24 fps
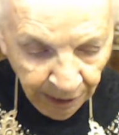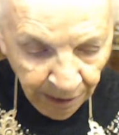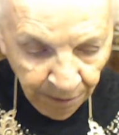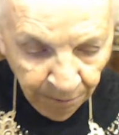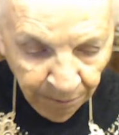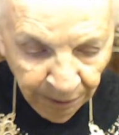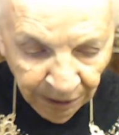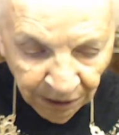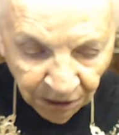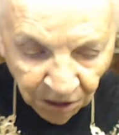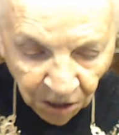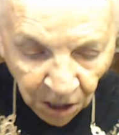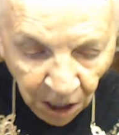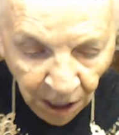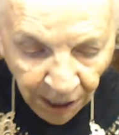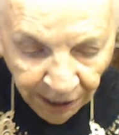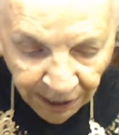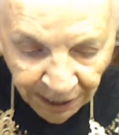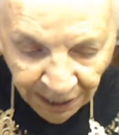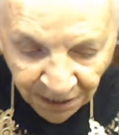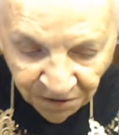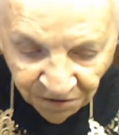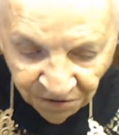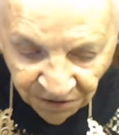but God
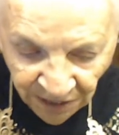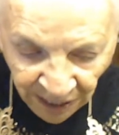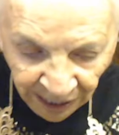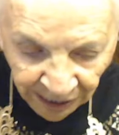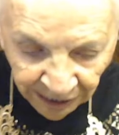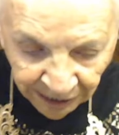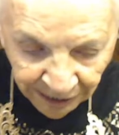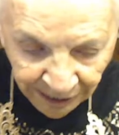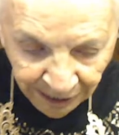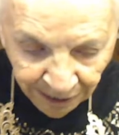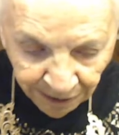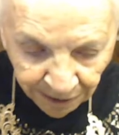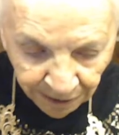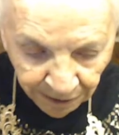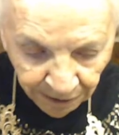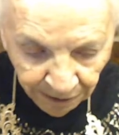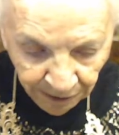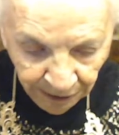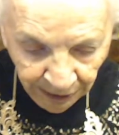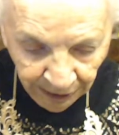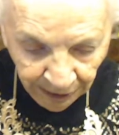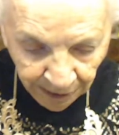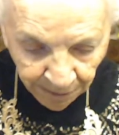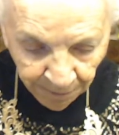has not let
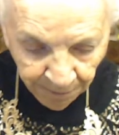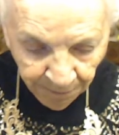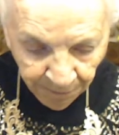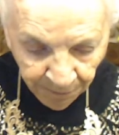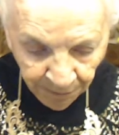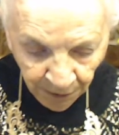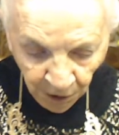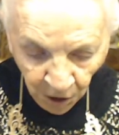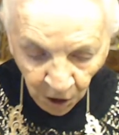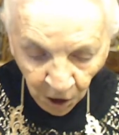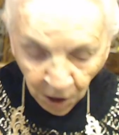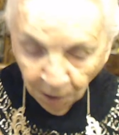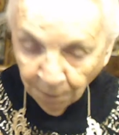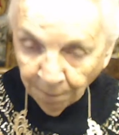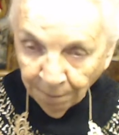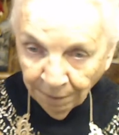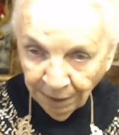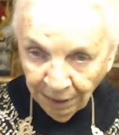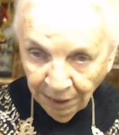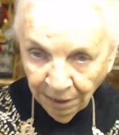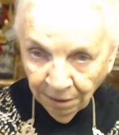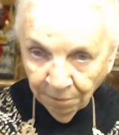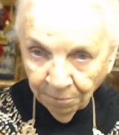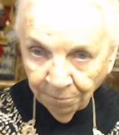him harm
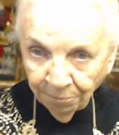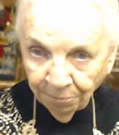me.